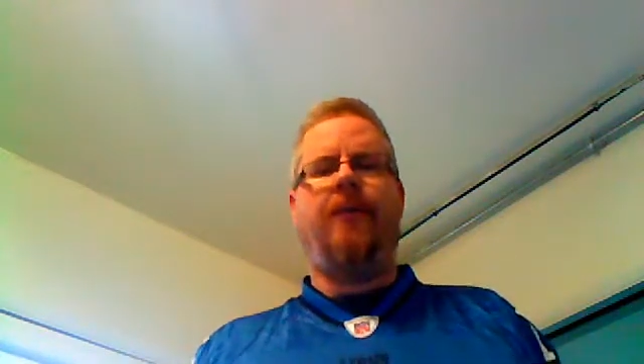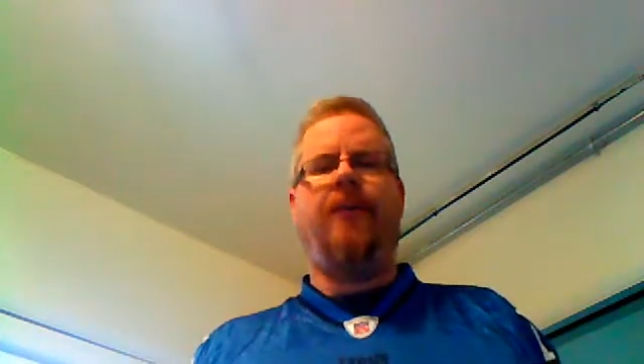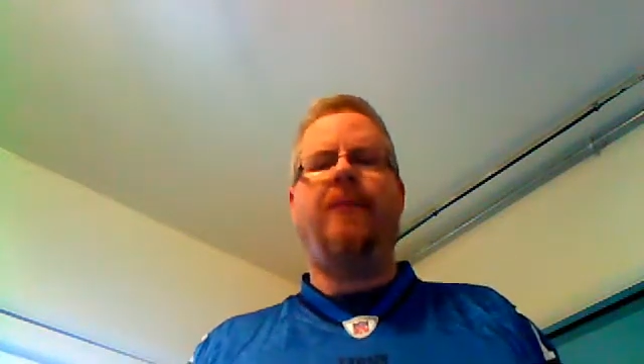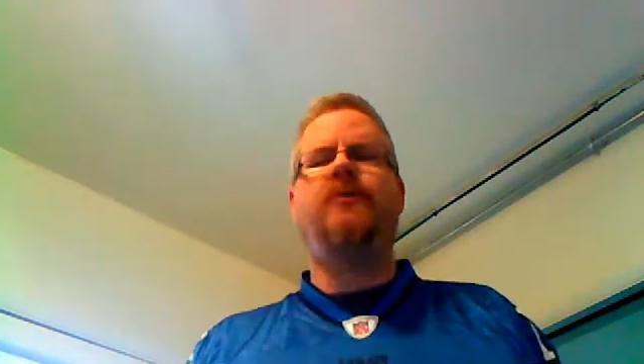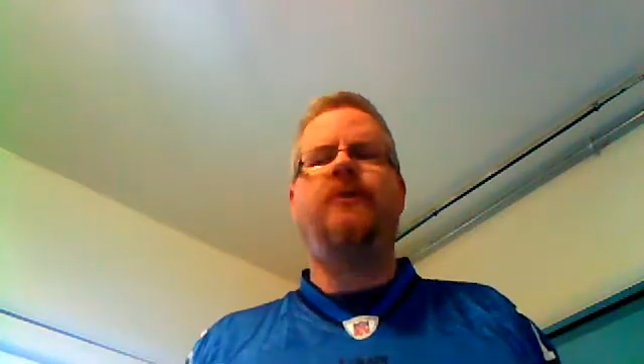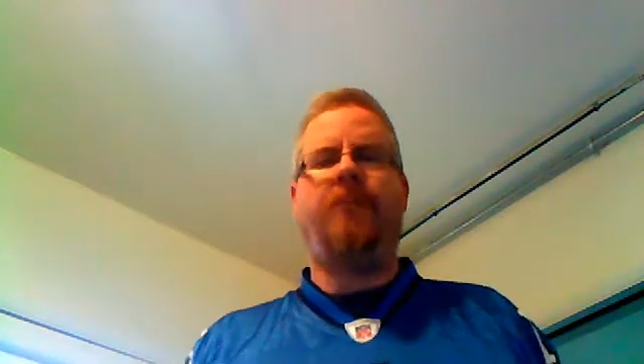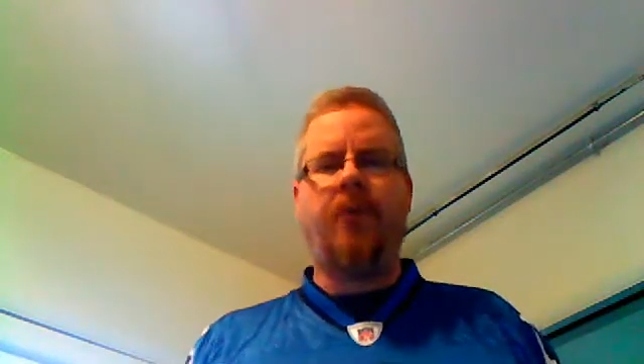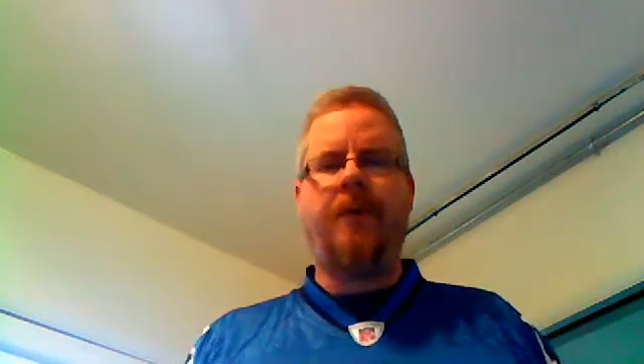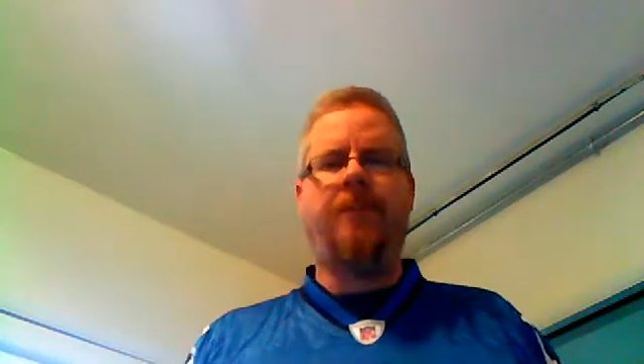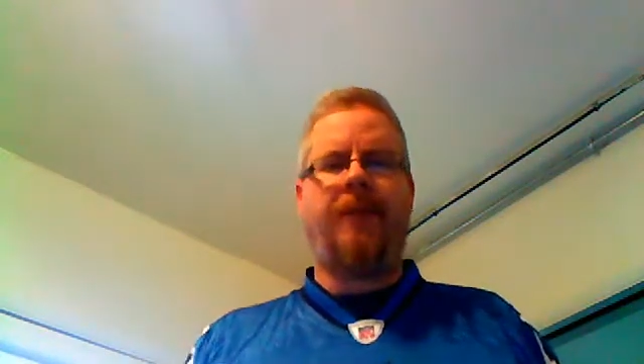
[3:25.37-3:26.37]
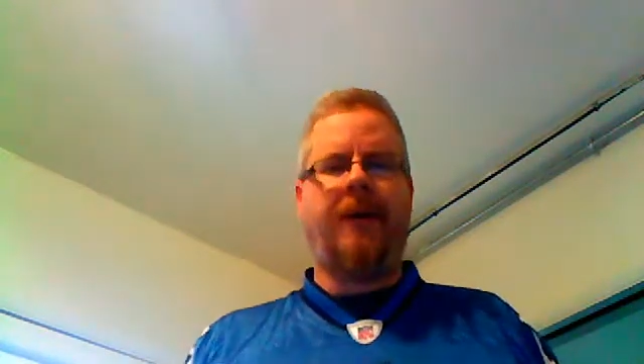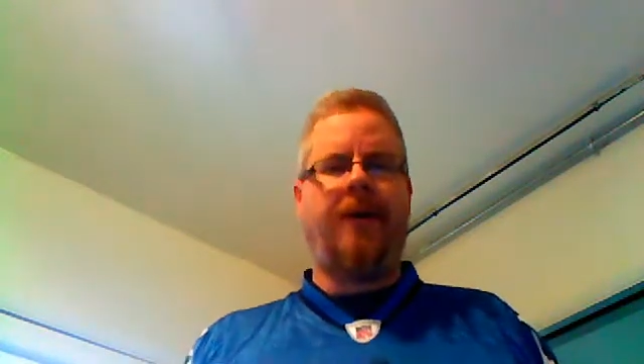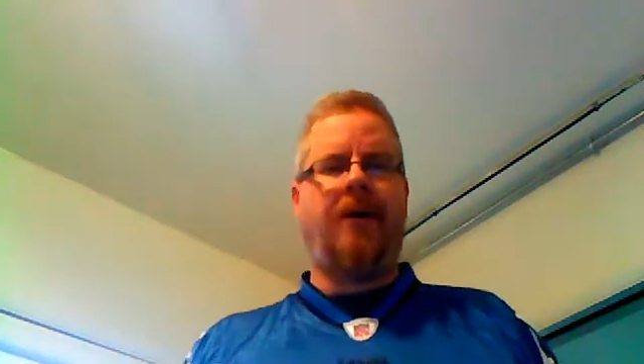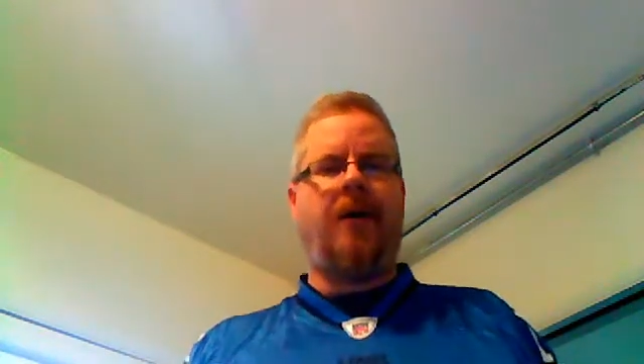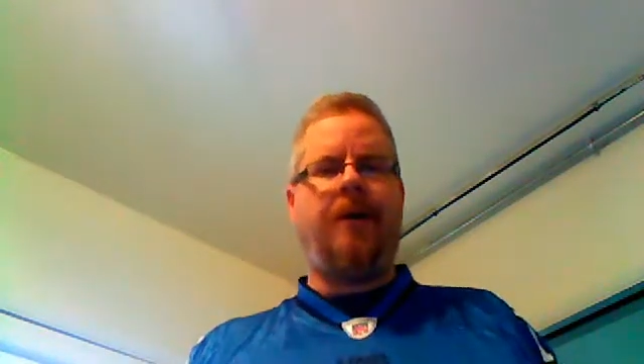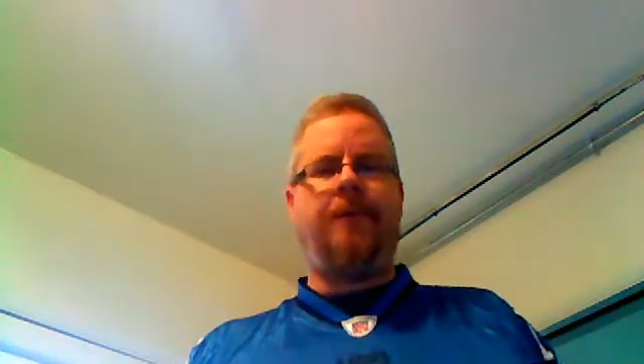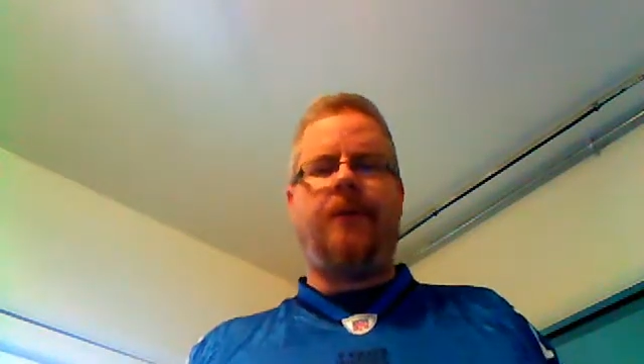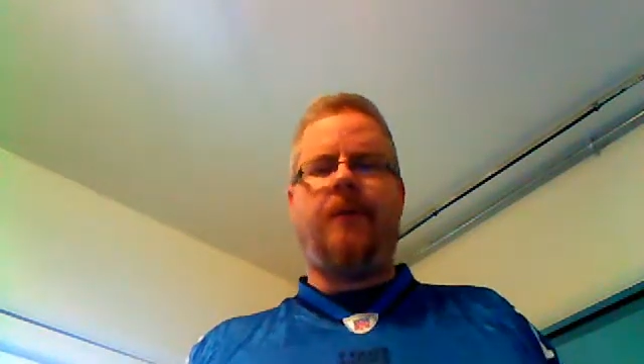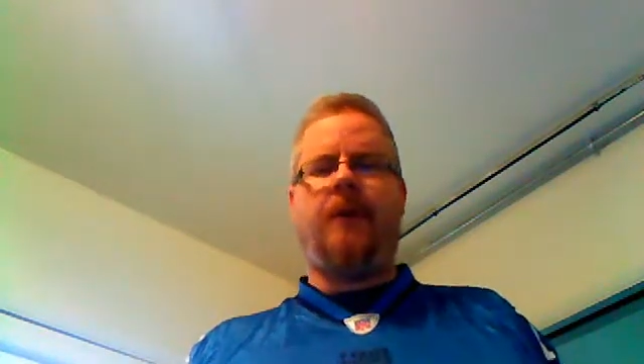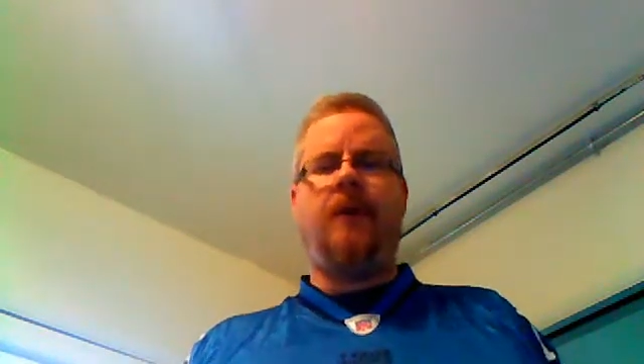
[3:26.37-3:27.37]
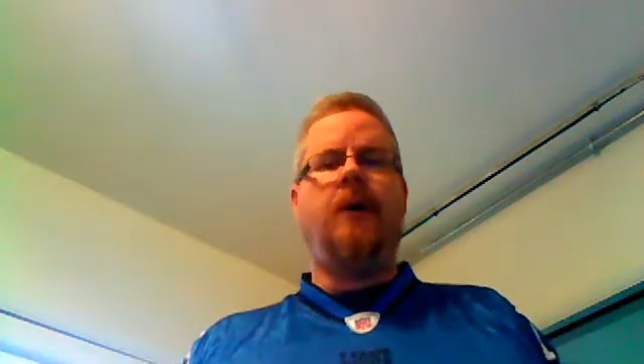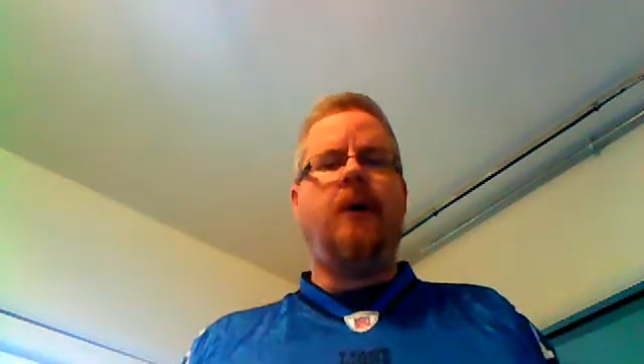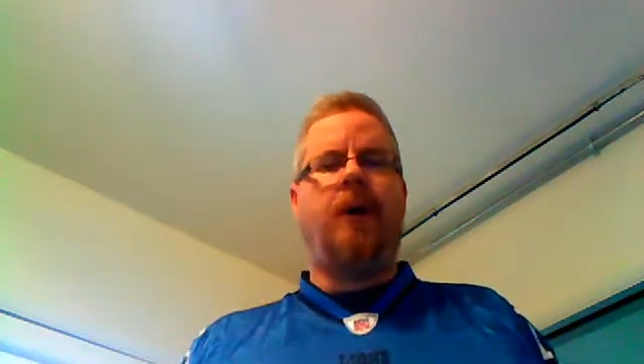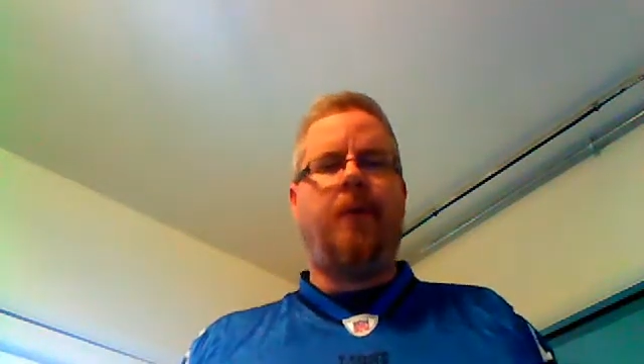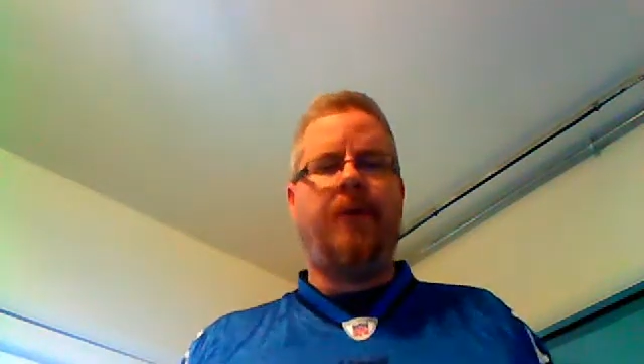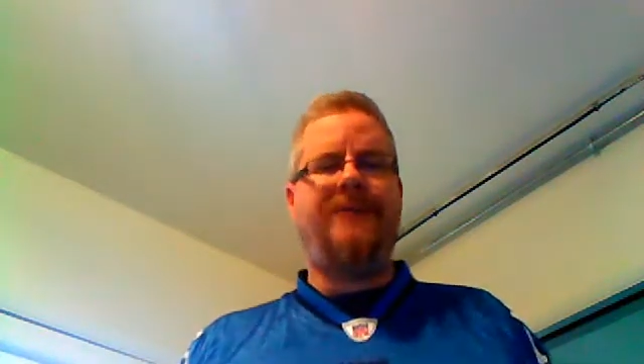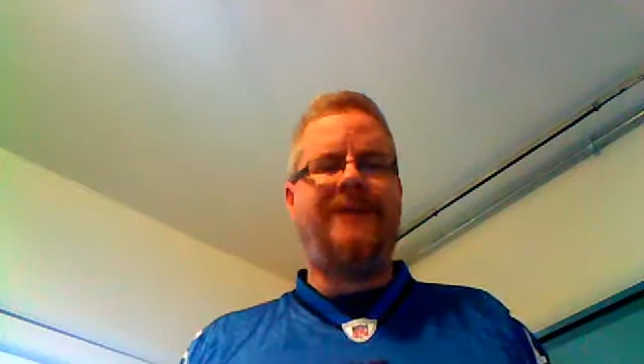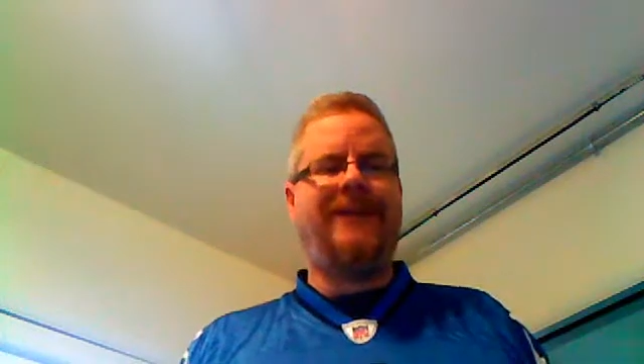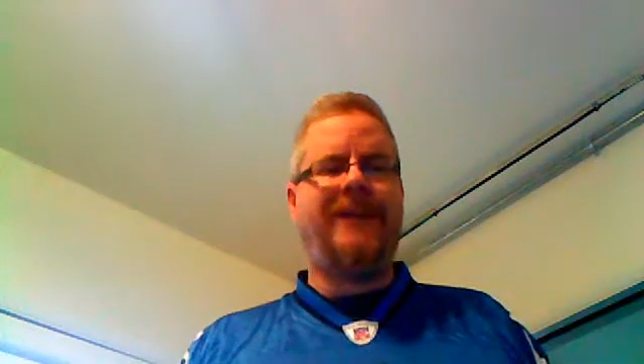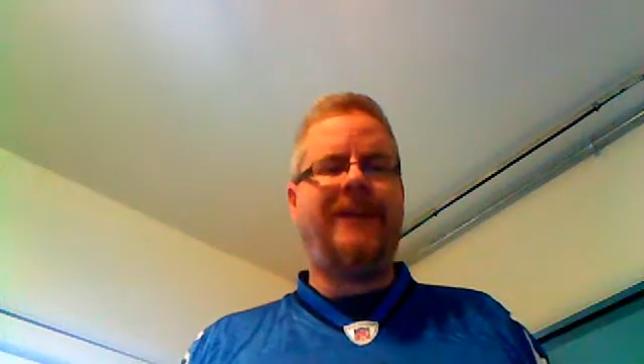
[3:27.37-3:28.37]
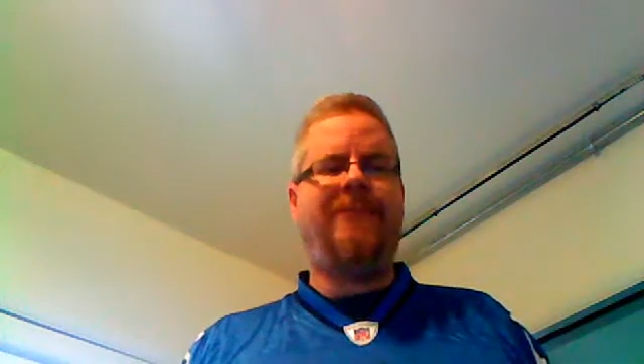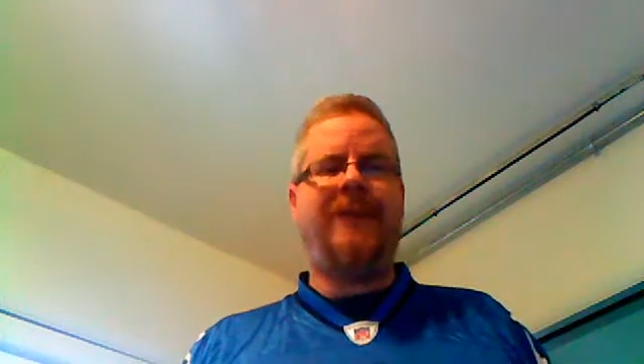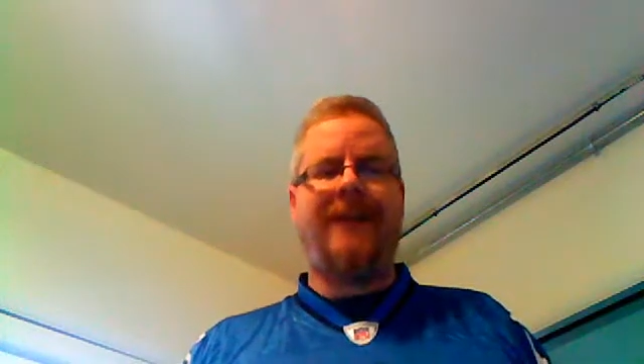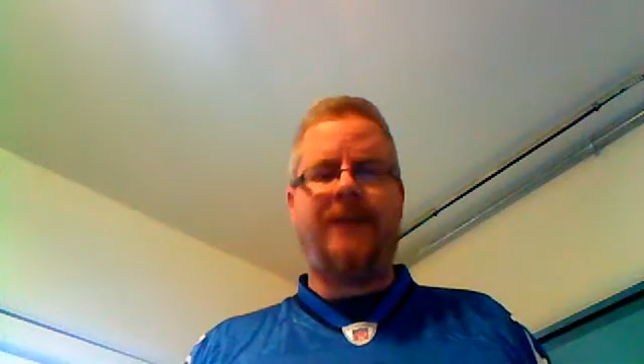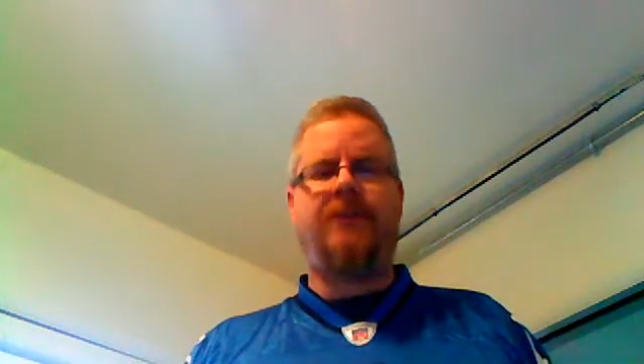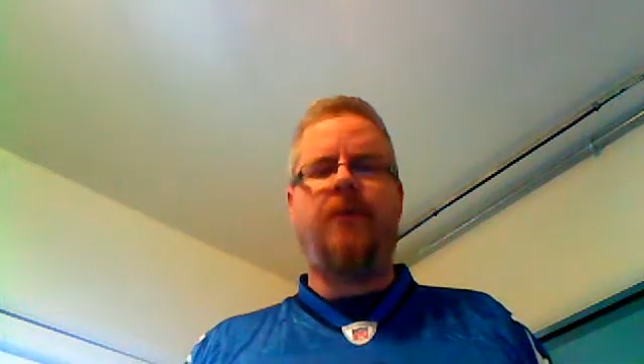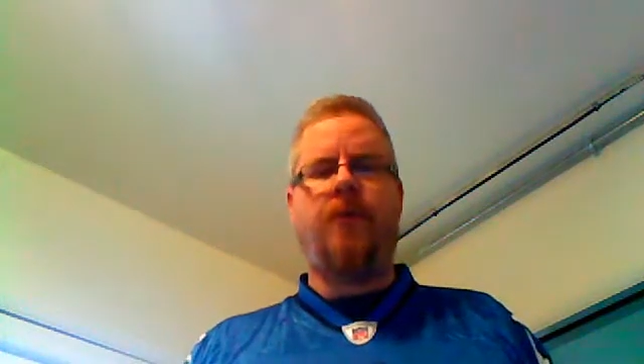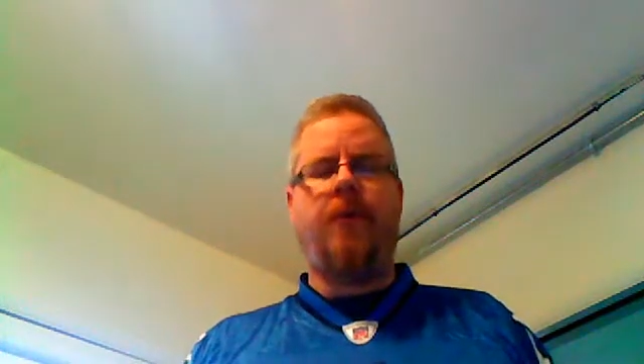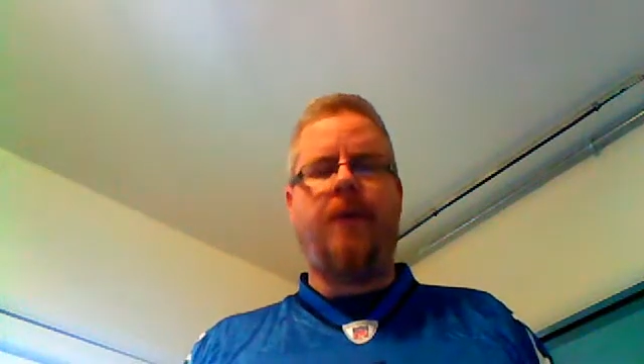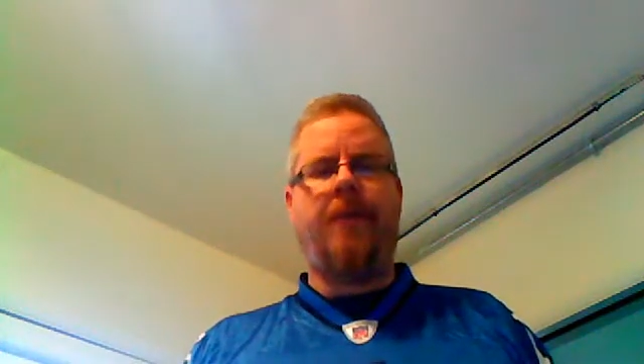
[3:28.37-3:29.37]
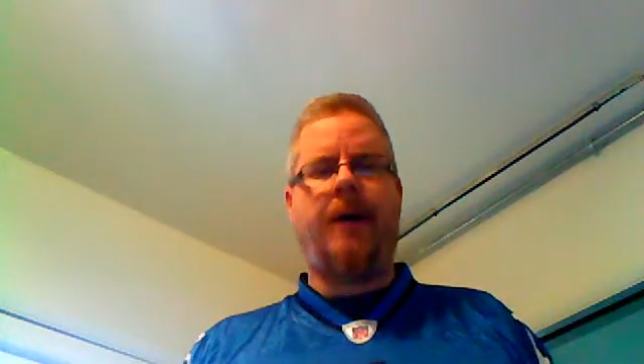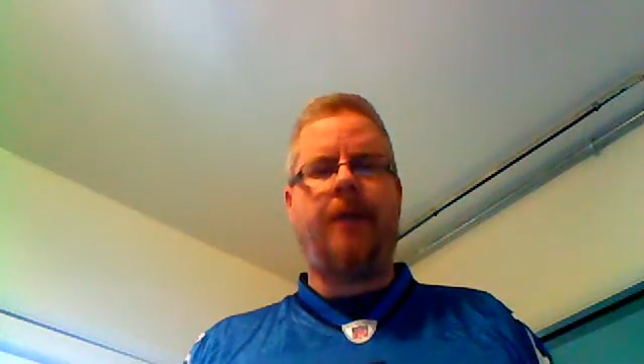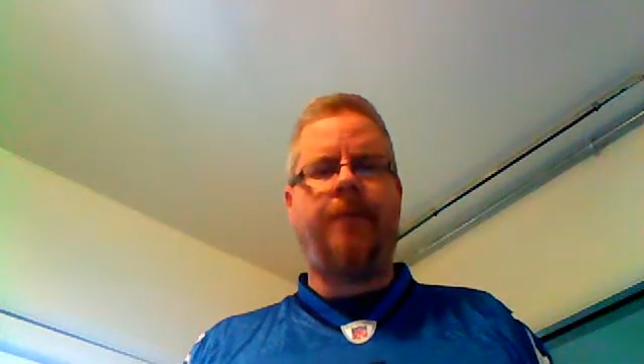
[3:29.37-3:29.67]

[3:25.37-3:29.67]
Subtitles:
the most important player of the opposing team, and that's the quarterback.